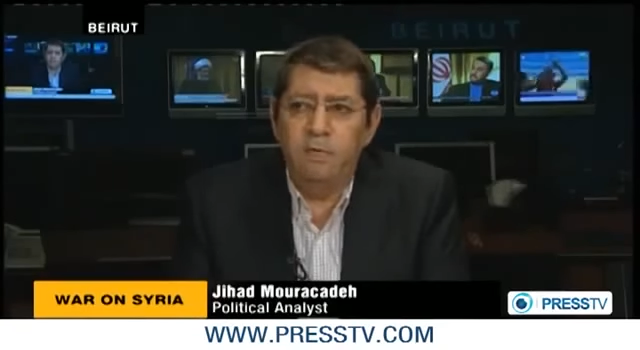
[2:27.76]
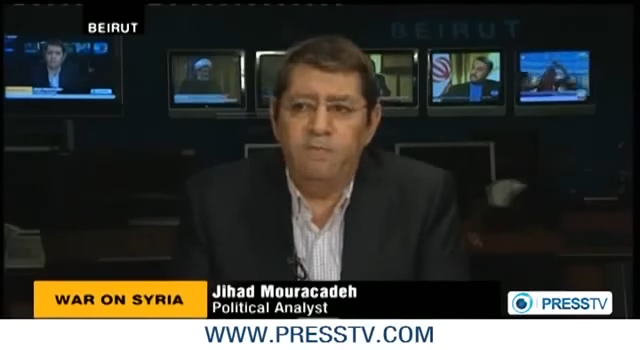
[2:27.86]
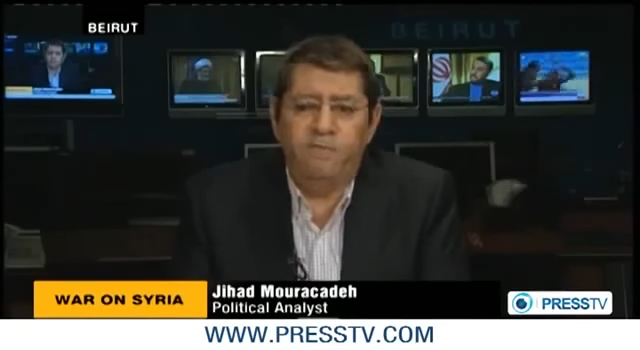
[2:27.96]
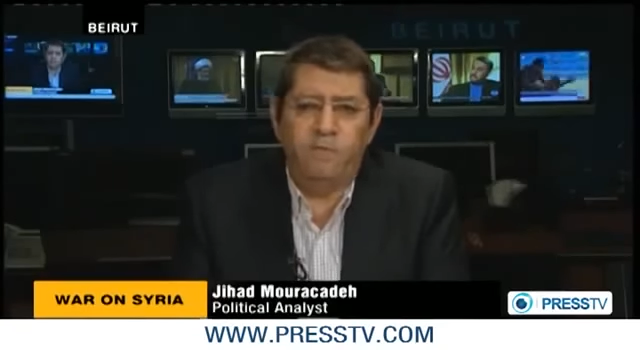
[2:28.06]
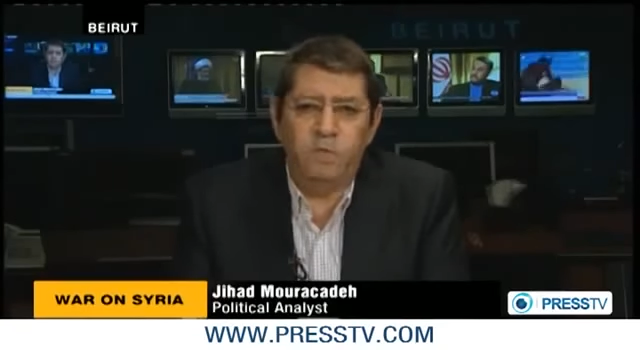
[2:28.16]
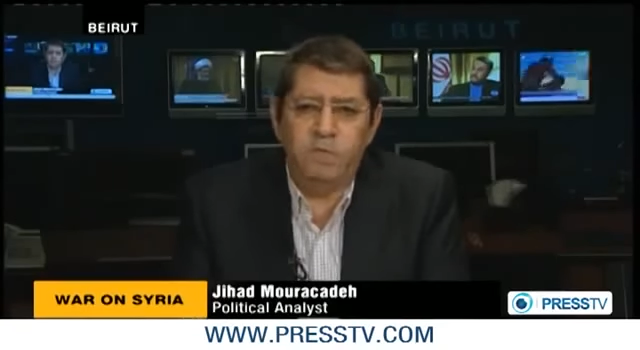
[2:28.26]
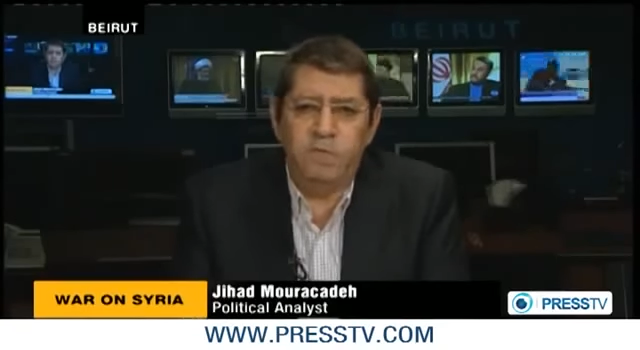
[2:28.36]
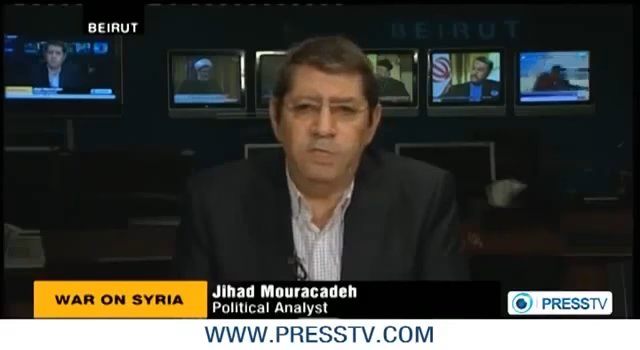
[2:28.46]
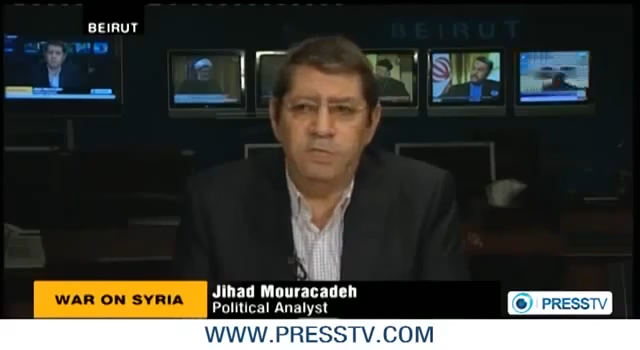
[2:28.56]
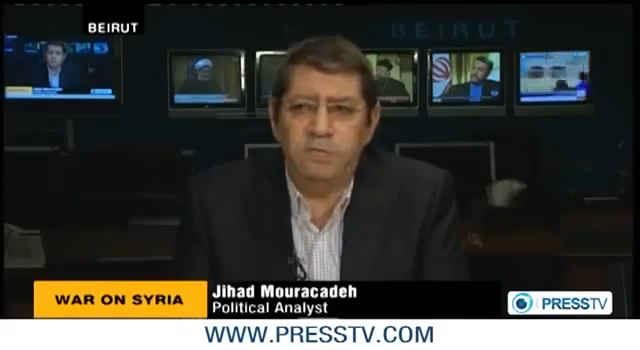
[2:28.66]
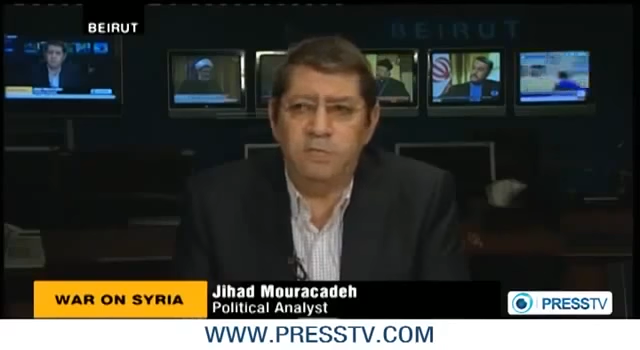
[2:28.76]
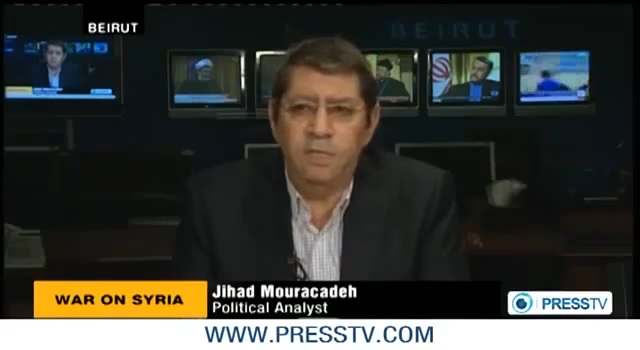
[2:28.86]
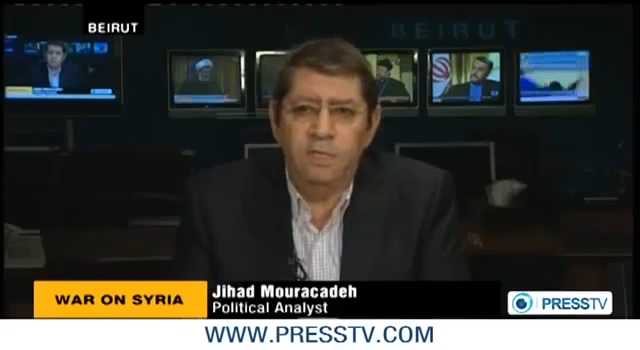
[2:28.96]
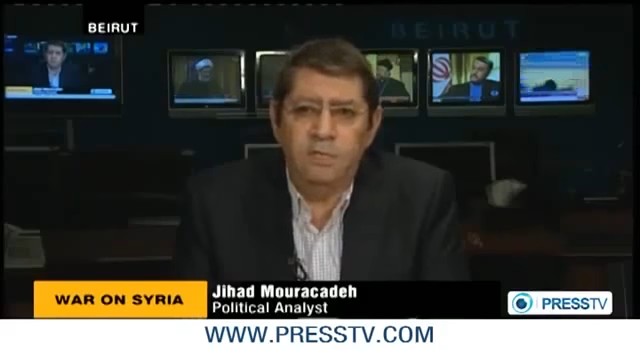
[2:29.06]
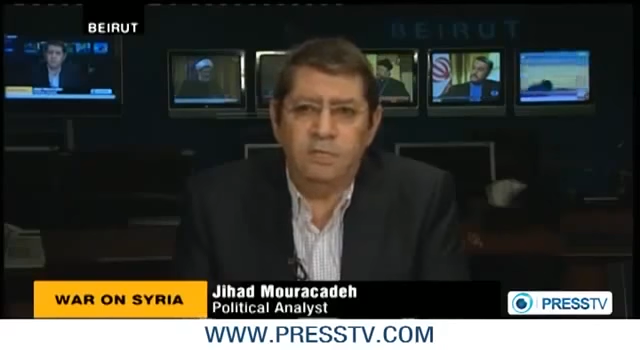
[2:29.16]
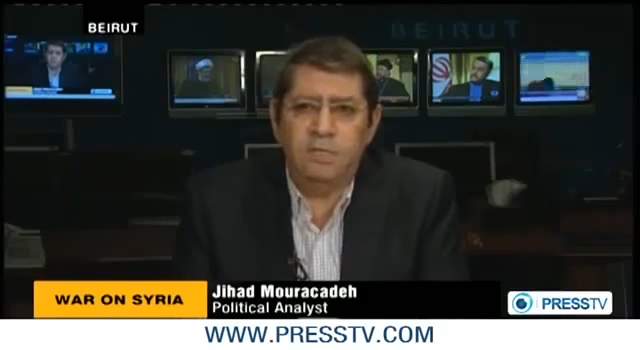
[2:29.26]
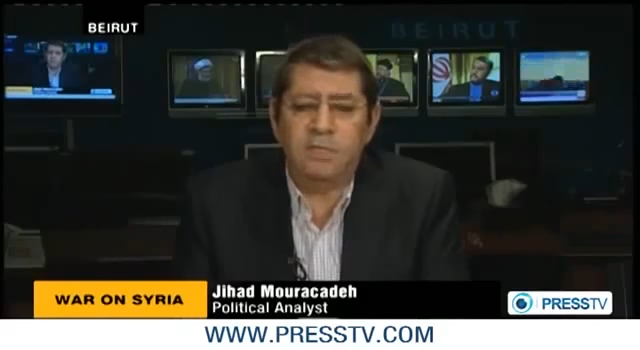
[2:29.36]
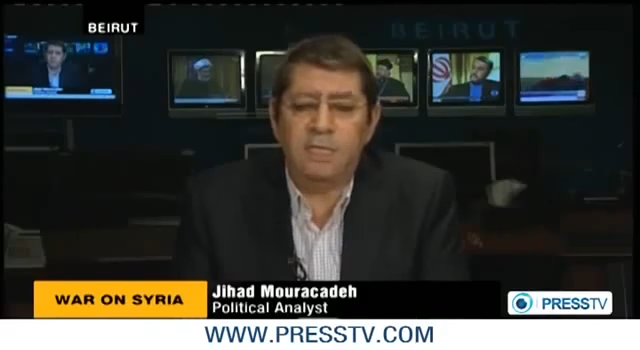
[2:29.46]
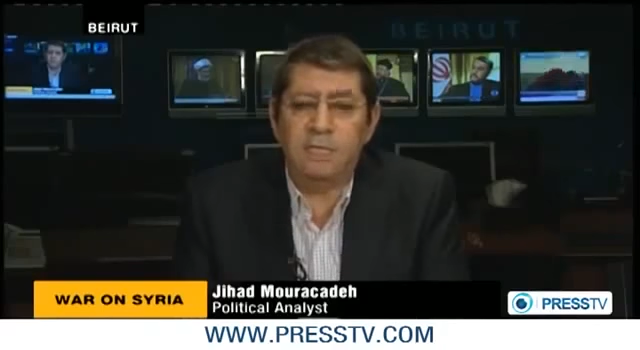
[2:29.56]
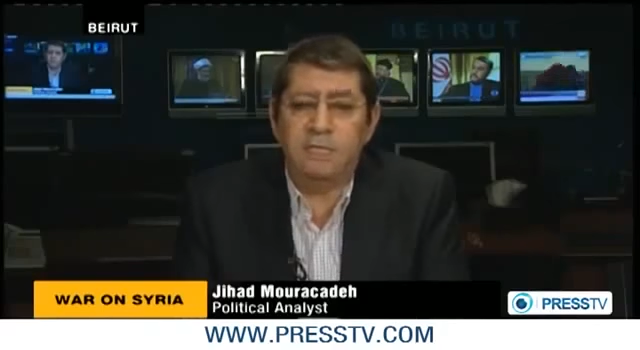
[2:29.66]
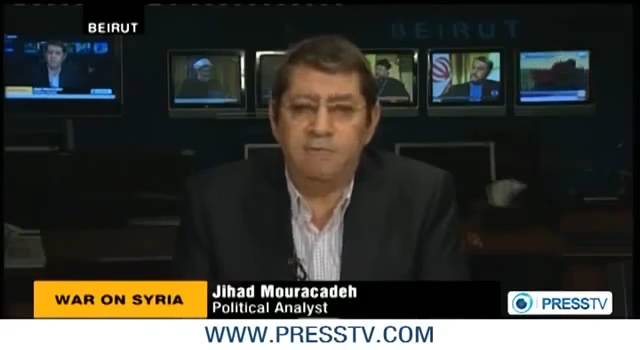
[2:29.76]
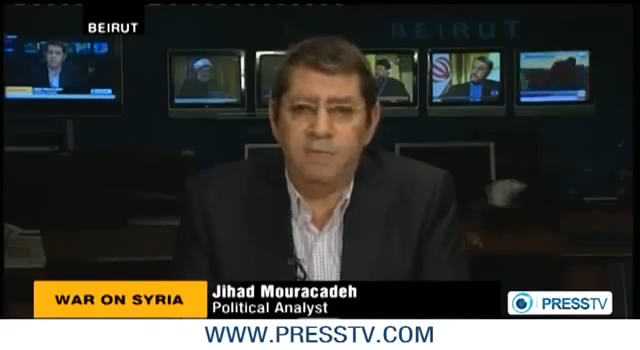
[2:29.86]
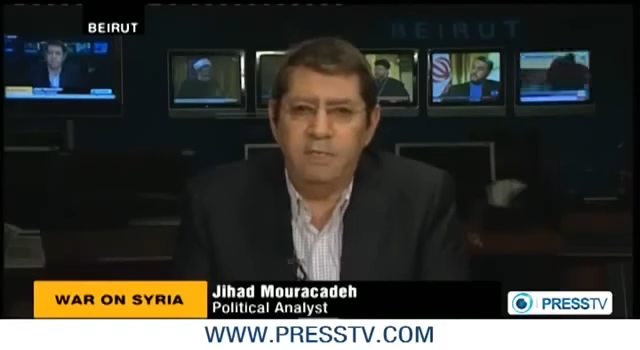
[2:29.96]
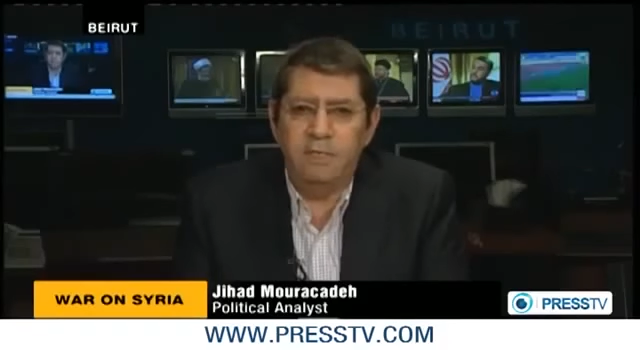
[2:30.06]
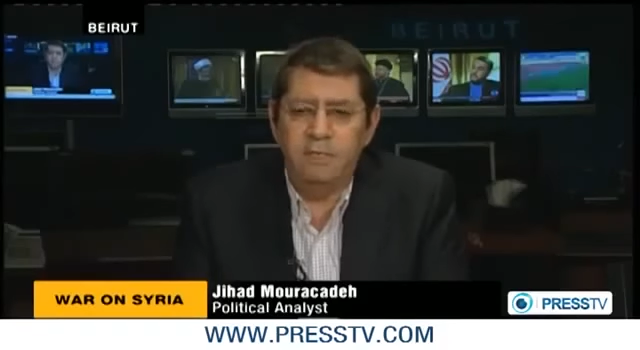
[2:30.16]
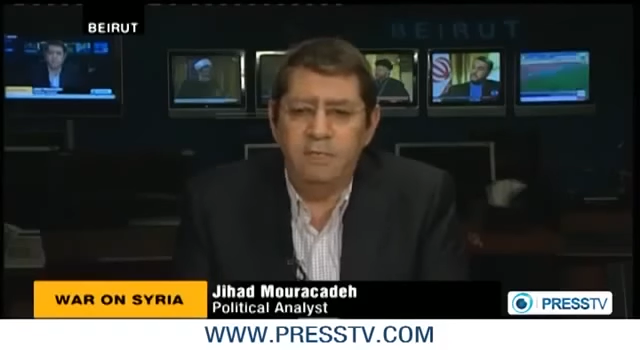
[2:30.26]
So why do you see now that Israel is